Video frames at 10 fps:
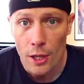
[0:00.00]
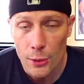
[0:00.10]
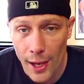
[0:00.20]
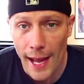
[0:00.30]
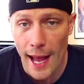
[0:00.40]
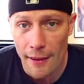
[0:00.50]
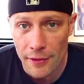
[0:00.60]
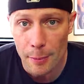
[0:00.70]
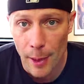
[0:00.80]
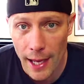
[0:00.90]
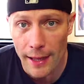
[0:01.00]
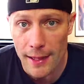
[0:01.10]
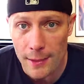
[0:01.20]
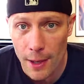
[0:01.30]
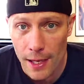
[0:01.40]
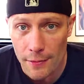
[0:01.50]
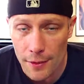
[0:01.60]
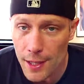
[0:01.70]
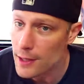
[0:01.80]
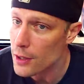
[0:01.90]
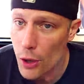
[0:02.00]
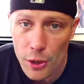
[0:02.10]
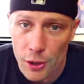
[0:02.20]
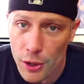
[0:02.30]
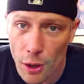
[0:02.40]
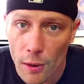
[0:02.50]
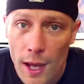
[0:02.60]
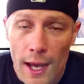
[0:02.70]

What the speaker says: do I have to pay this money for this? No, you don't.